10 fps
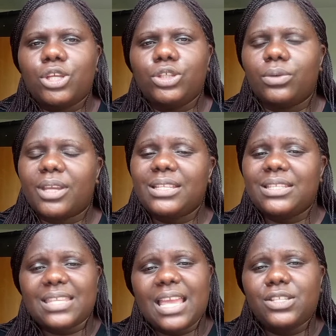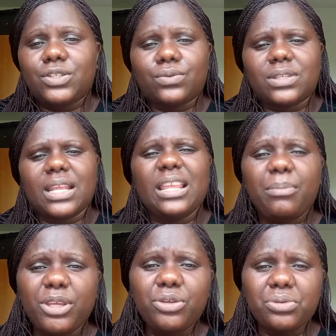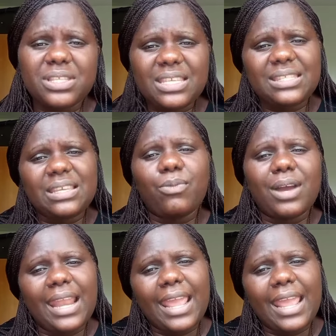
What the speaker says: you can decide to say, let me use the same one.